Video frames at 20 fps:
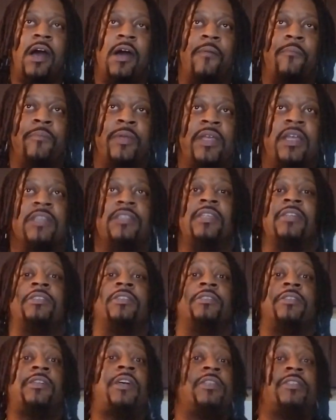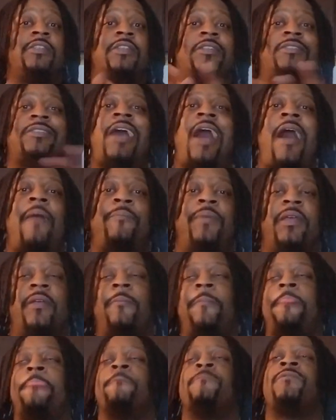Because of the topic.
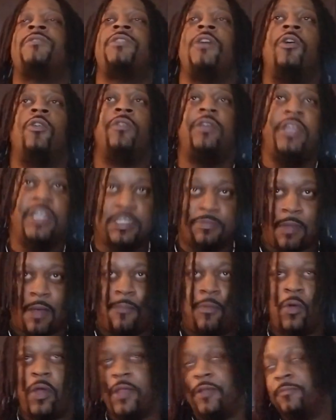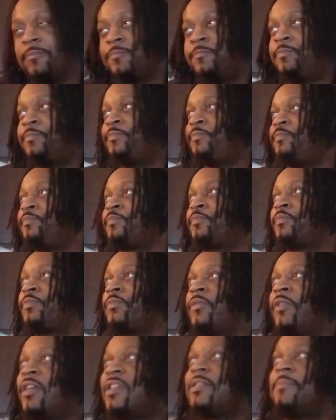So here's my point.
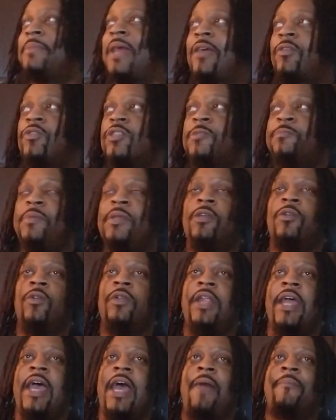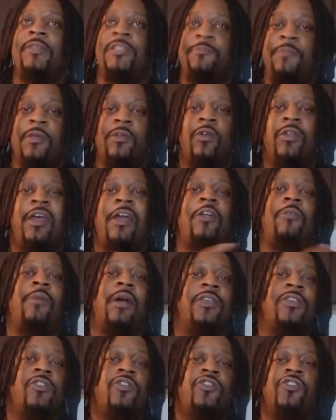Because I'm not gonna speak on that. I'm gonna speak on that on
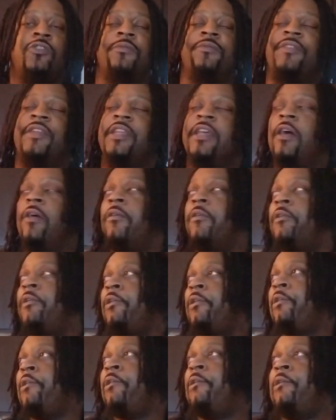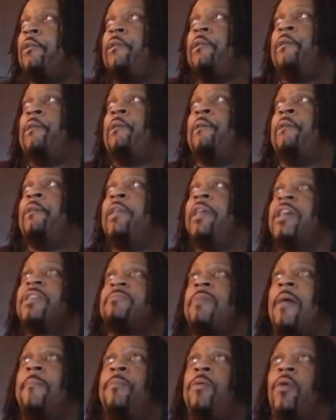my YouTube video. Here's
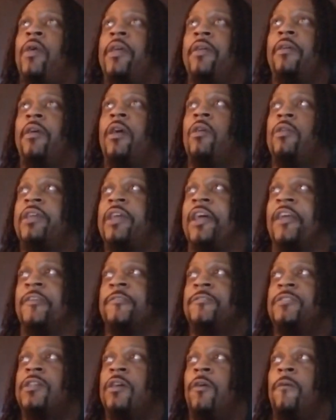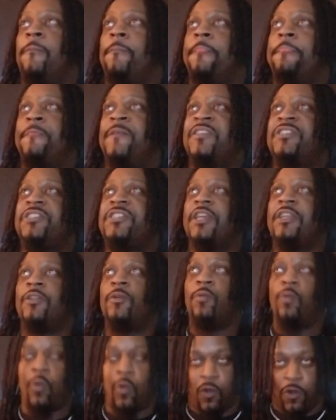my point. Okay, so this gender
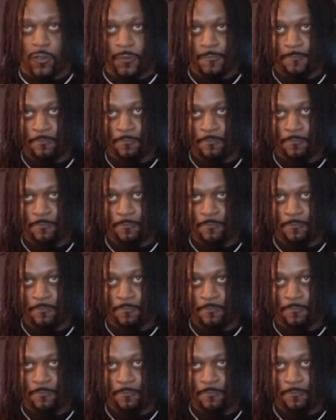war.